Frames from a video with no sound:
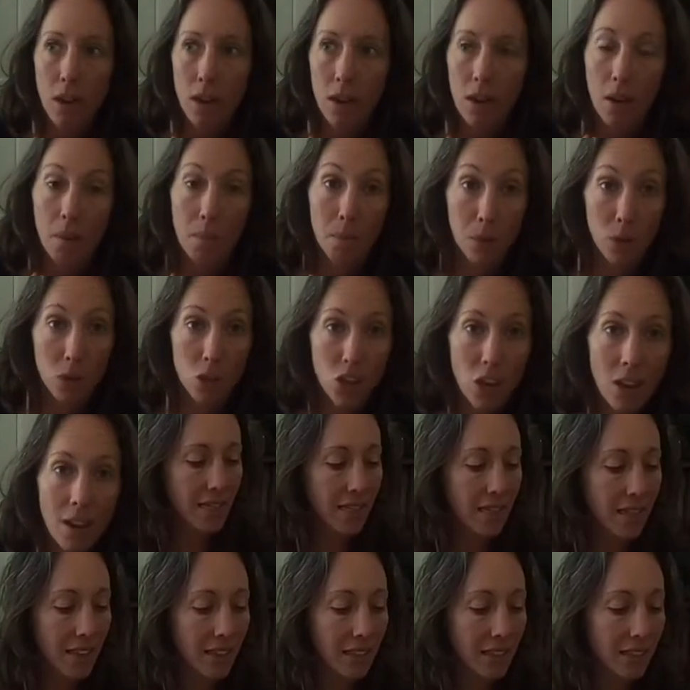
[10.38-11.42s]

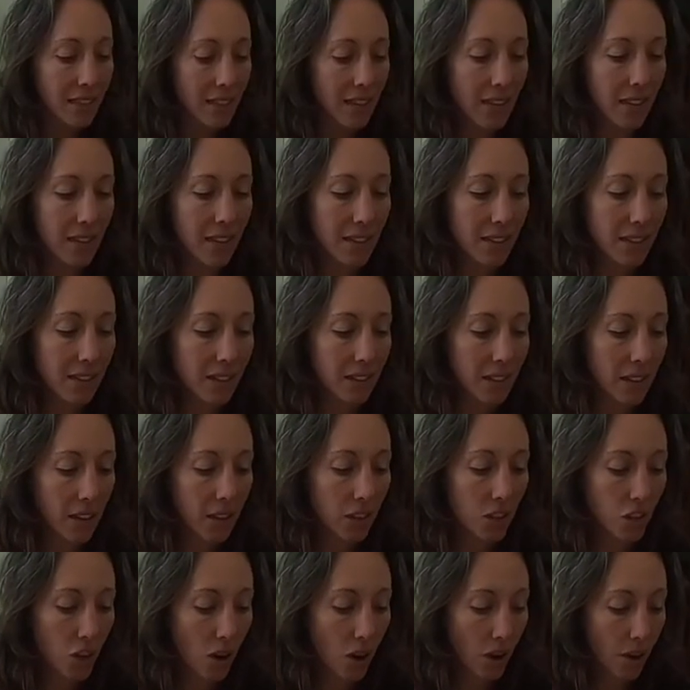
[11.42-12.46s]
Kombucha. This is a
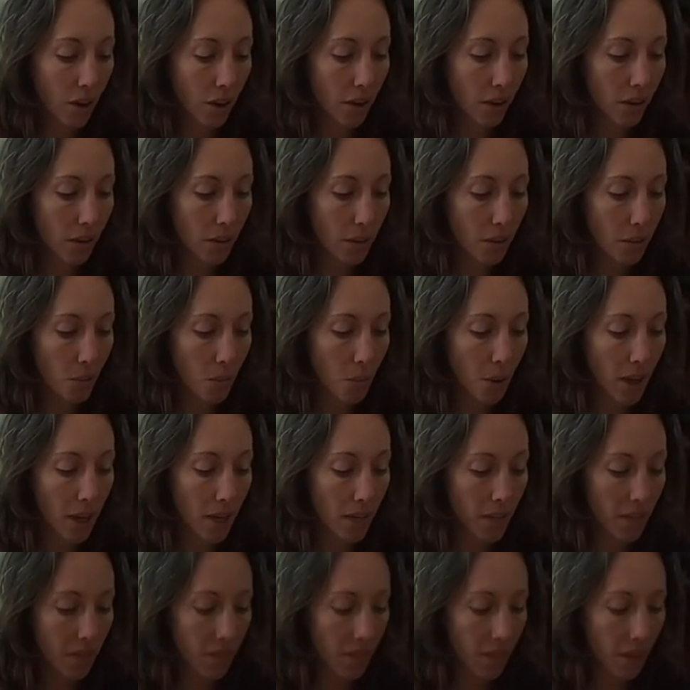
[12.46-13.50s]
jar
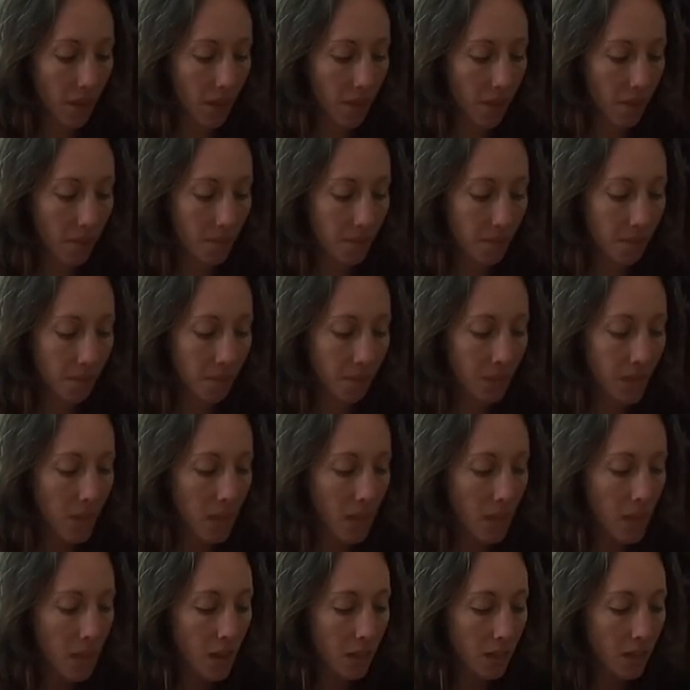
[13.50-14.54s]
with
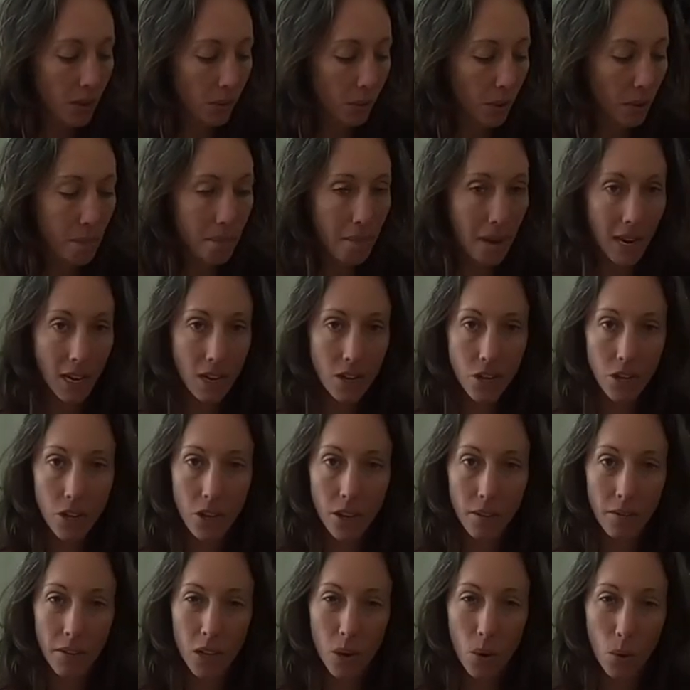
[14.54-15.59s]
the remainder
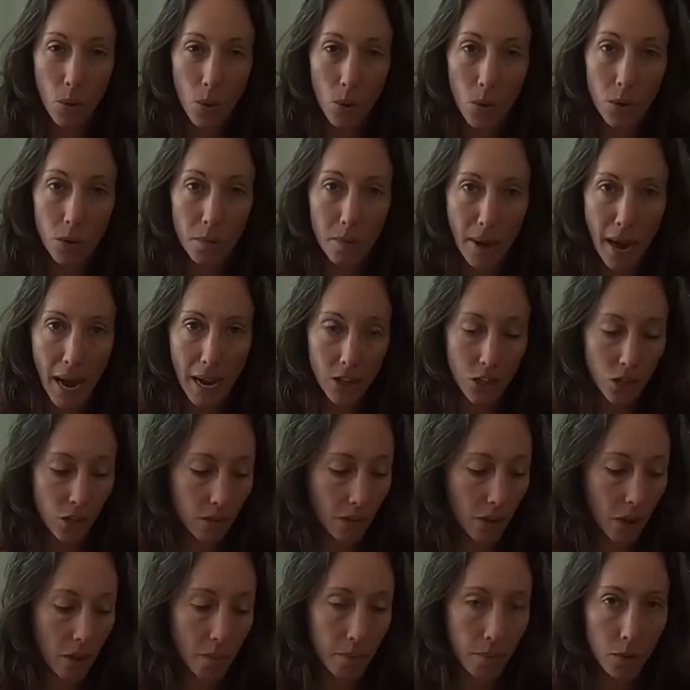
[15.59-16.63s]
of an old batch
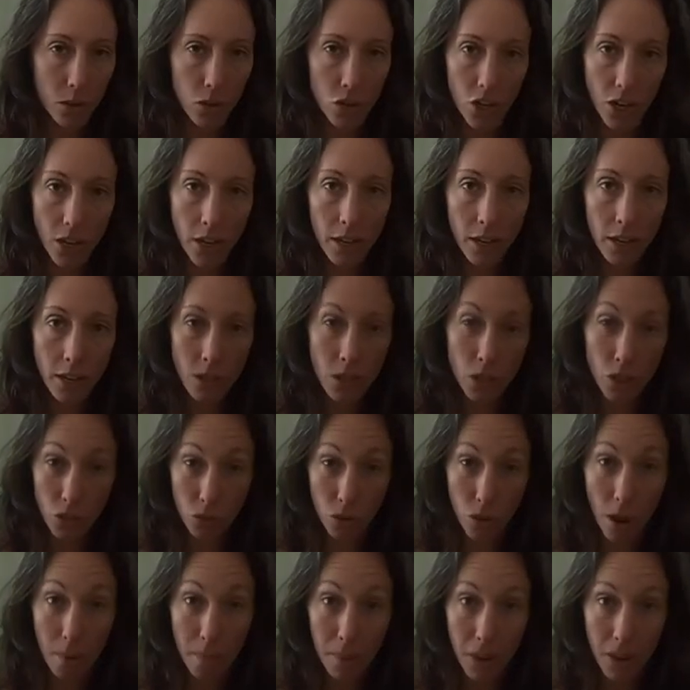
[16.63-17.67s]
of kombucha in it,
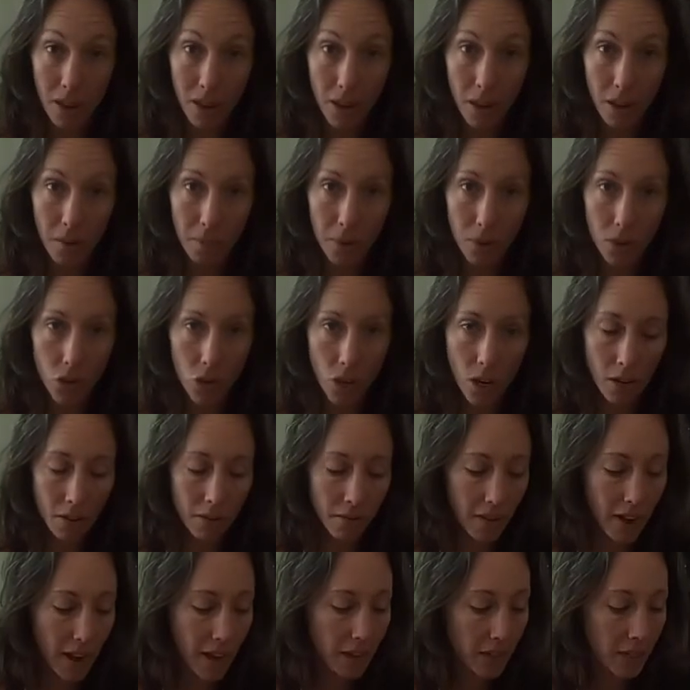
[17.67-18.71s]
strawberry kombucha
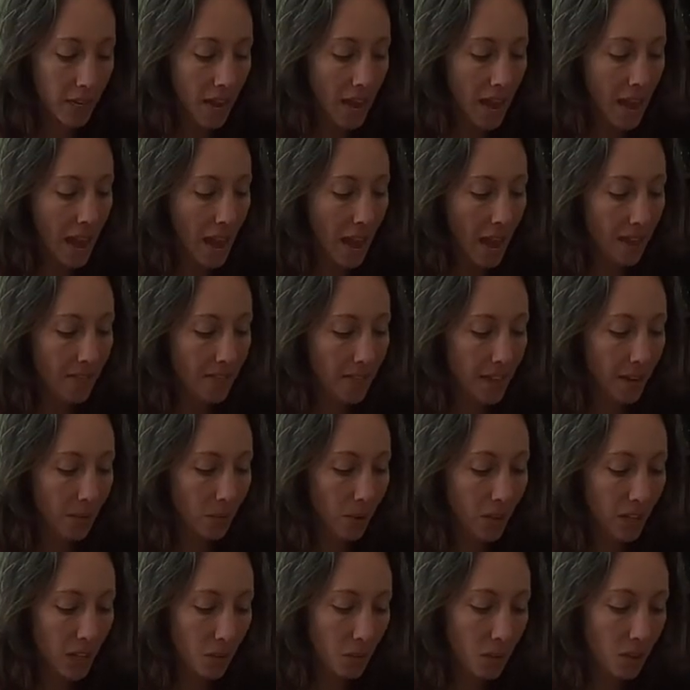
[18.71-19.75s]
in fact, and then
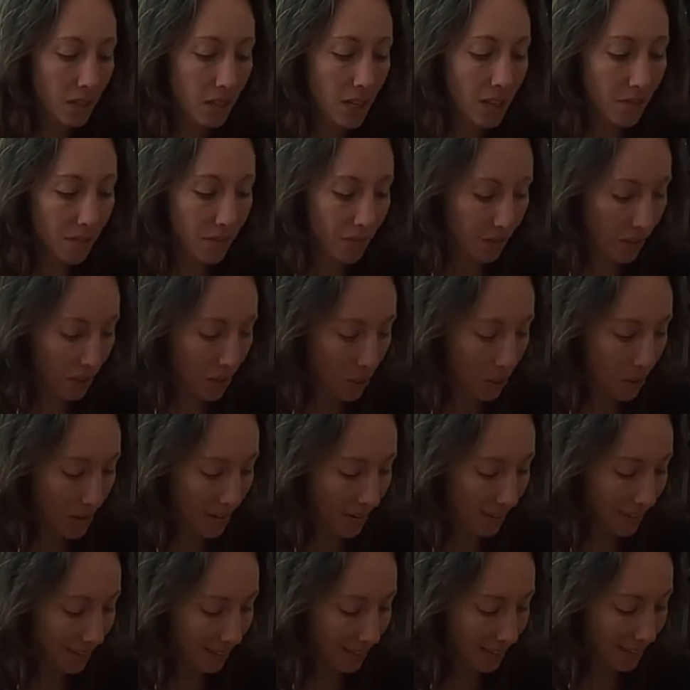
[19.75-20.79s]
what you see
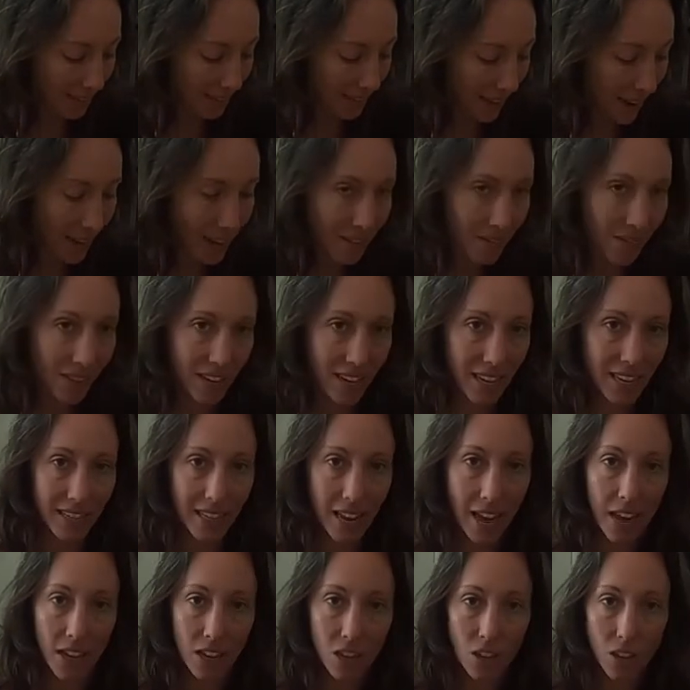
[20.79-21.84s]
floating inside of it is
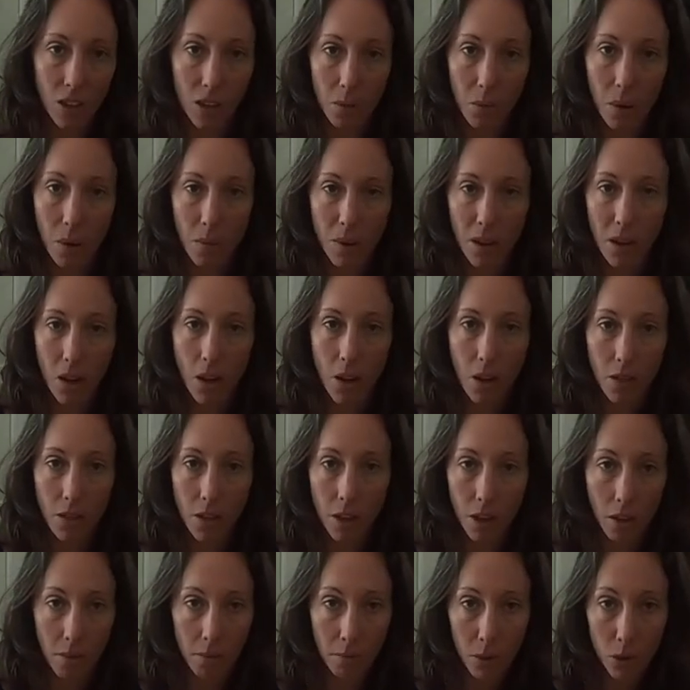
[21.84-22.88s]
actually what we call
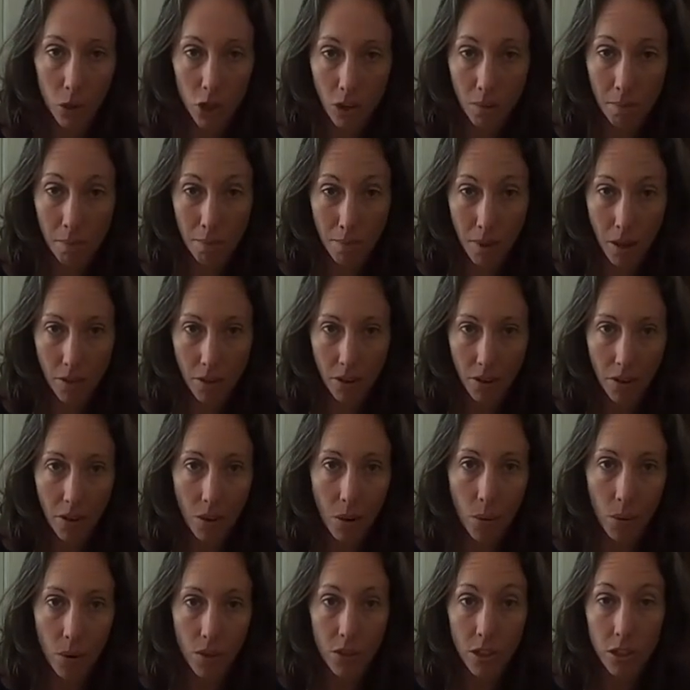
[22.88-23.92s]
the kombucha mother,
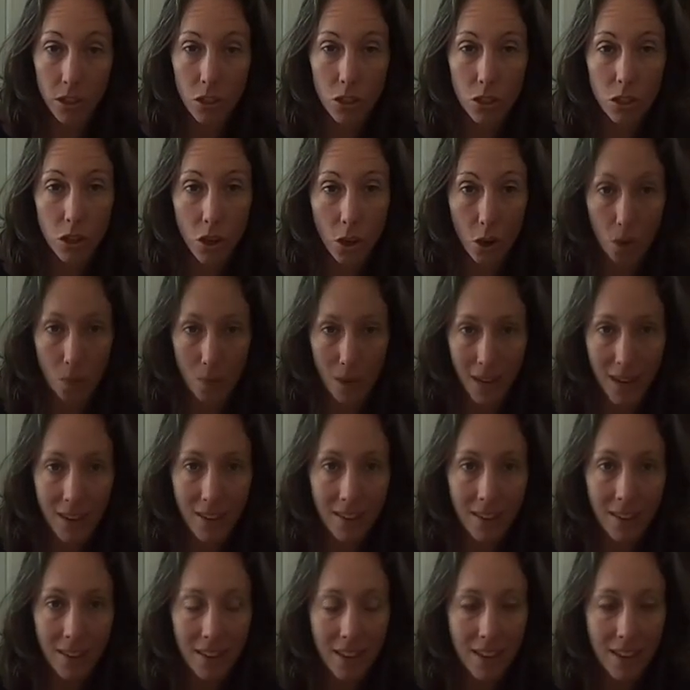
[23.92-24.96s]
or the
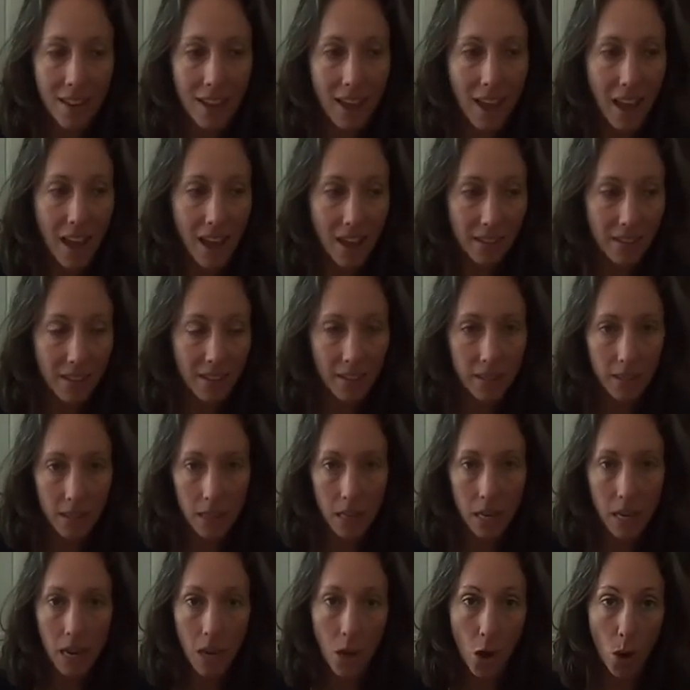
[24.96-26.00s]
SCOBY,
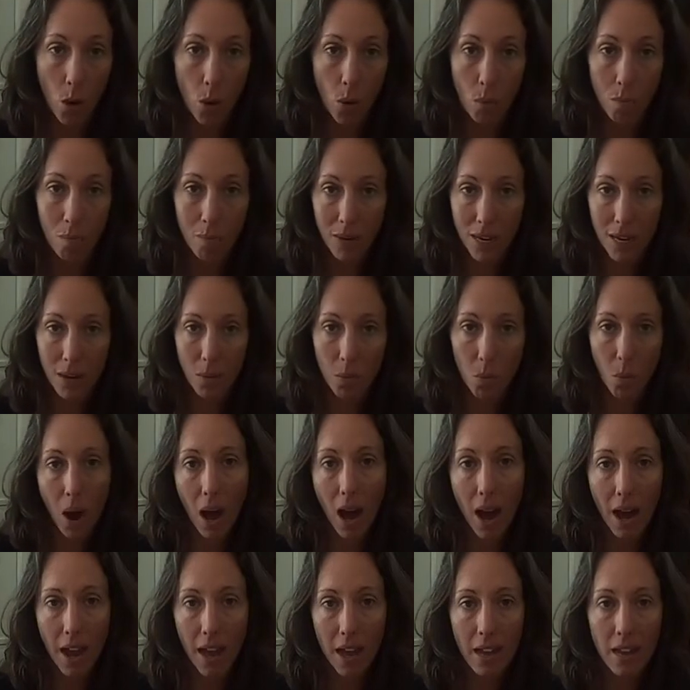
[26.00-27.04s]

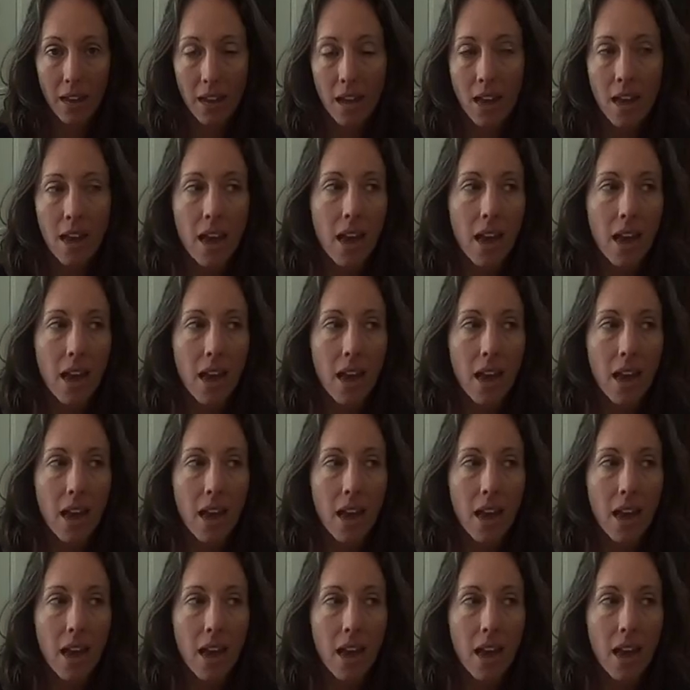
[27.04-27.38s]
SCOBY.